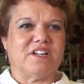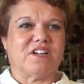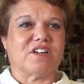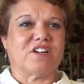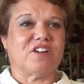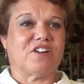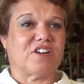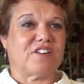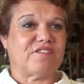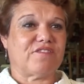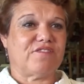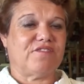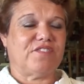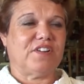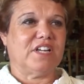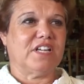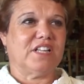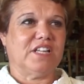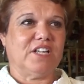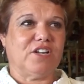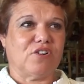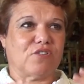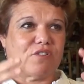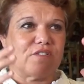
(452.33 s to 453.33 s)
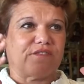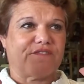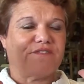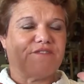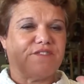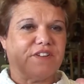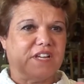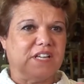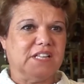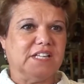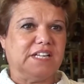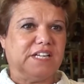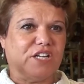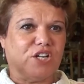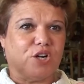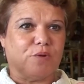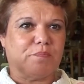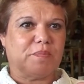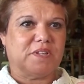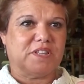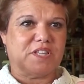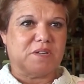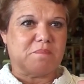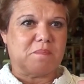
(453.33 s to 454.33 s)
a gut feeling or a feeling
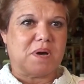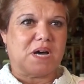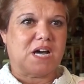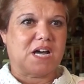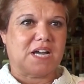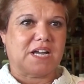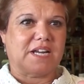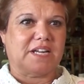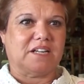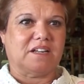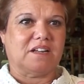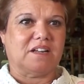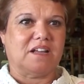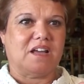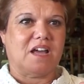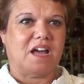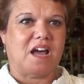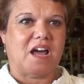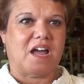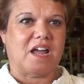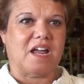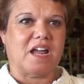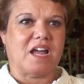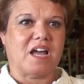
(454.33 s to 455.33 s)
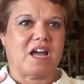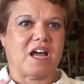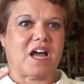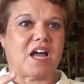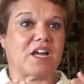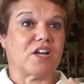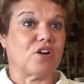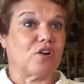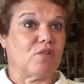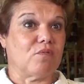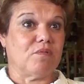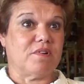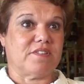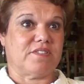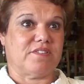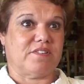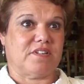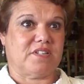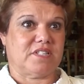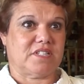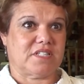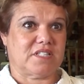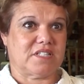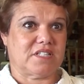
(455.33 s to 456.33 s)
up in the mind, I go with
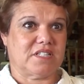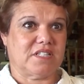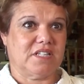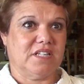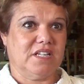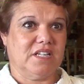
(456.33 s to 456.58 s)
it.